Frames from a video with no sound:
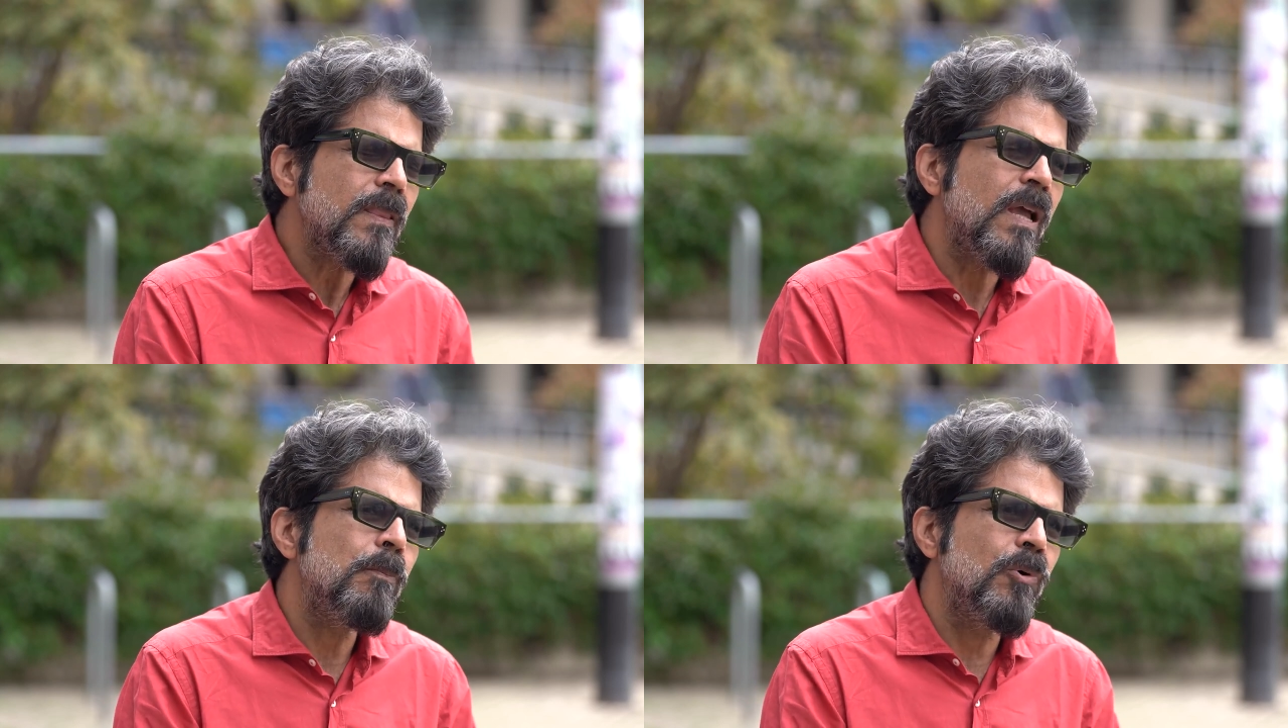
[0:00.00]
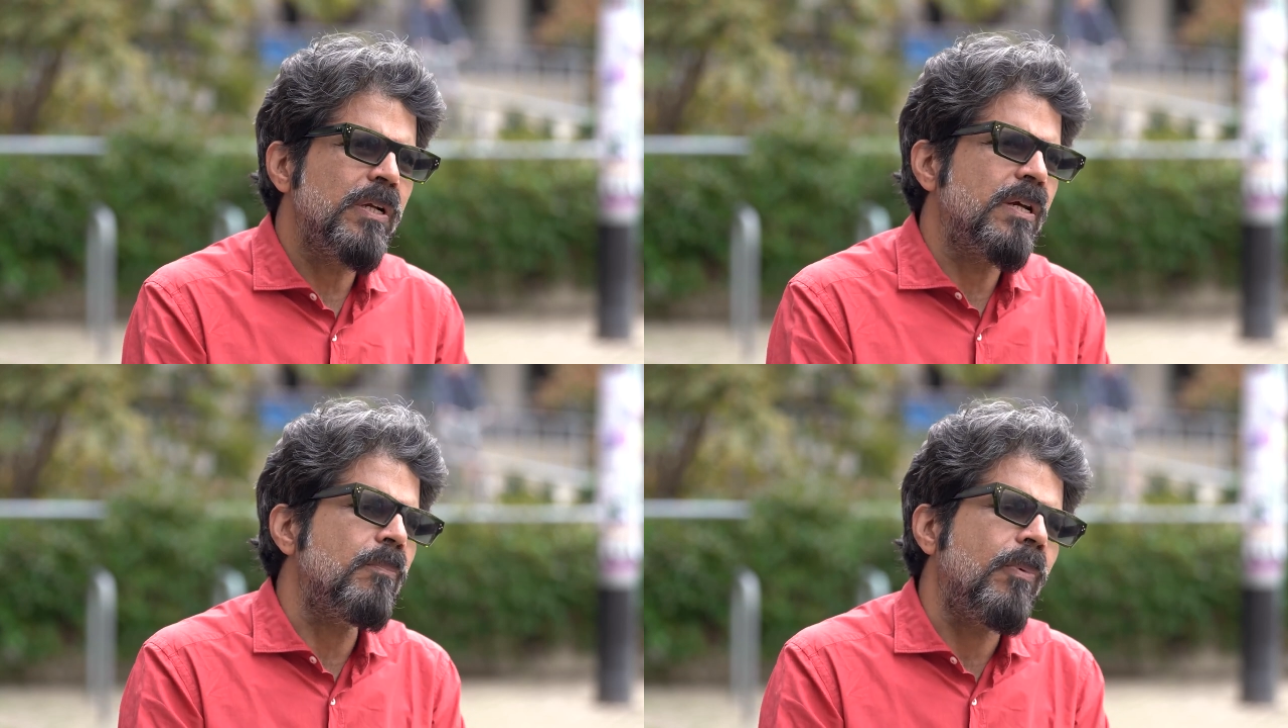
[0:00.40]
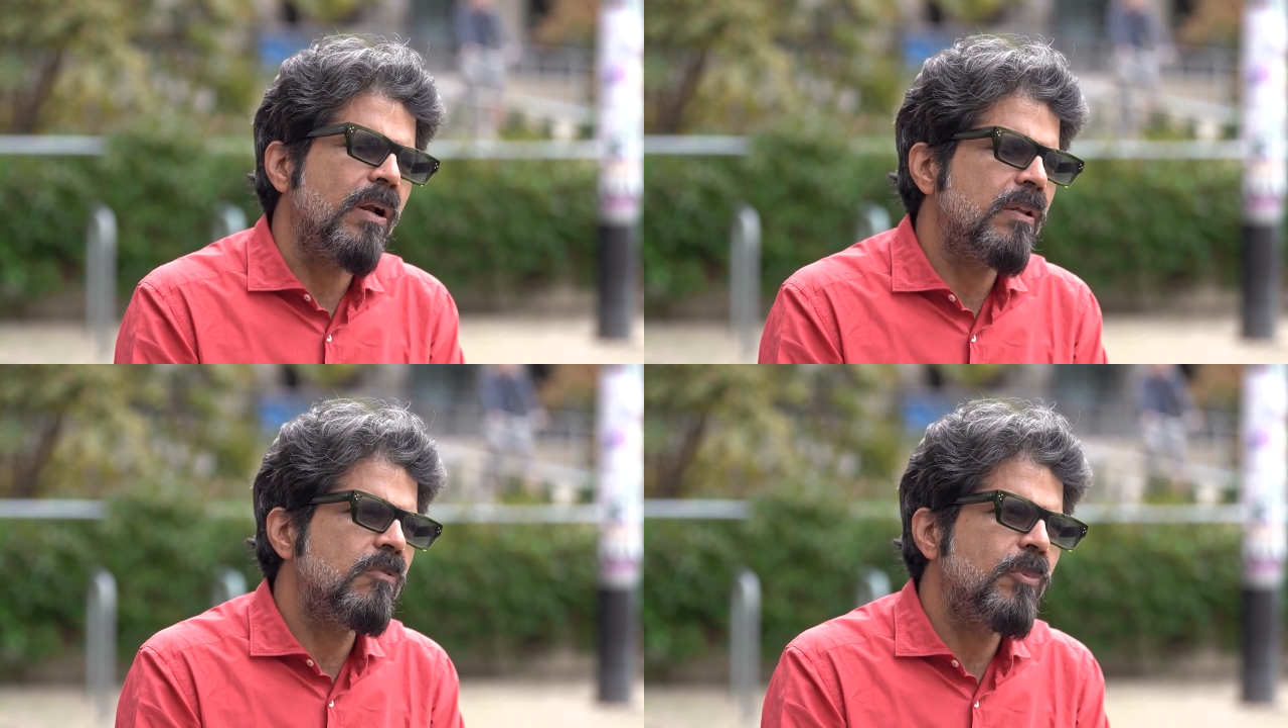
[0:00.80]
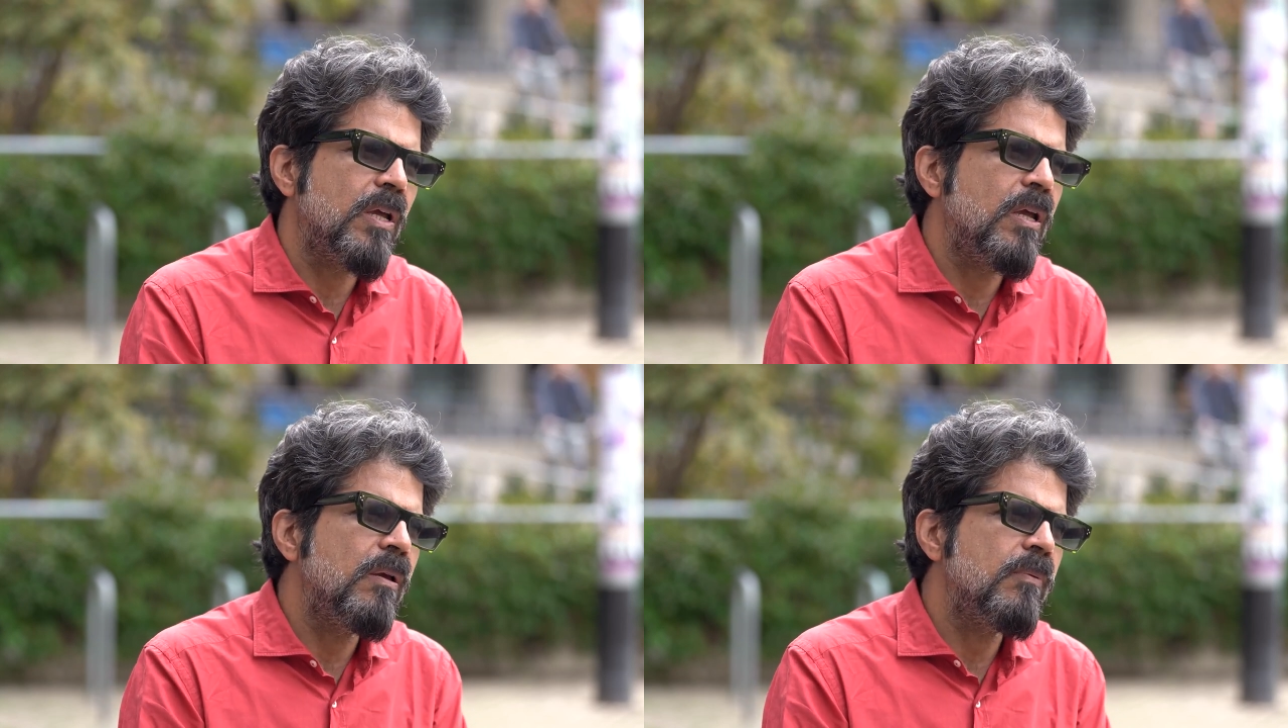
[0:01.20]
The political parties
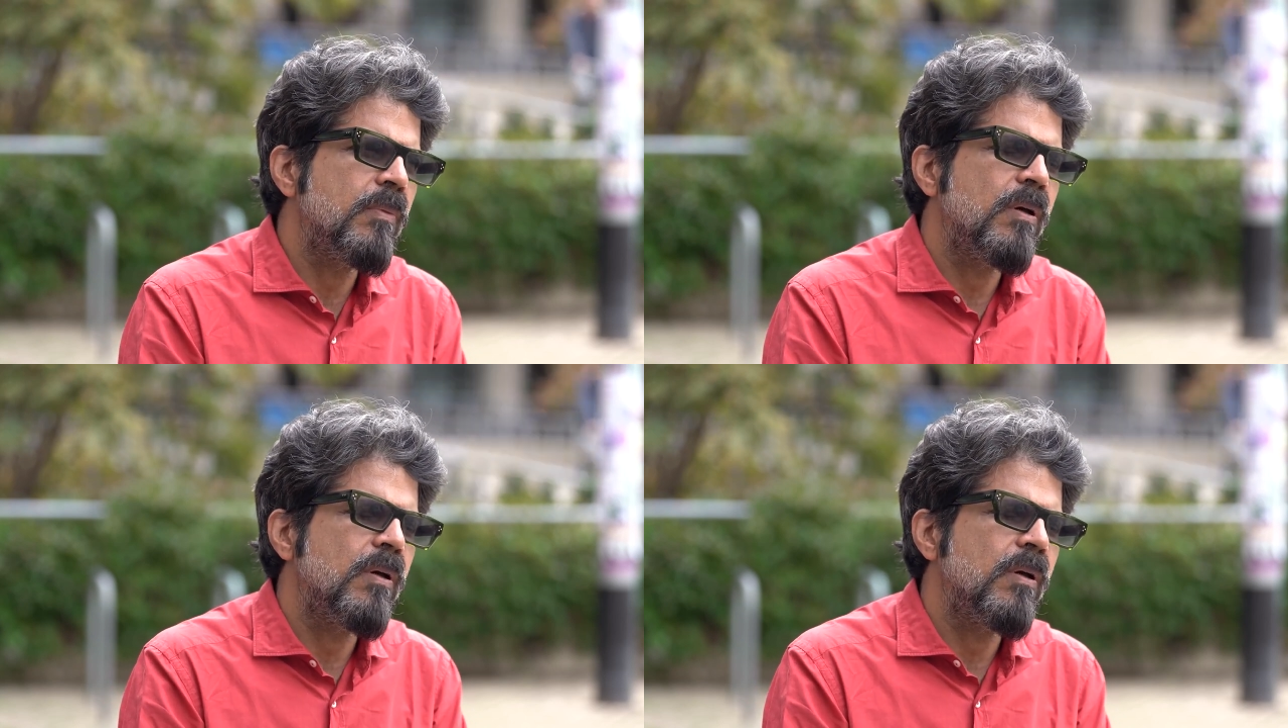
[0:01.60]
became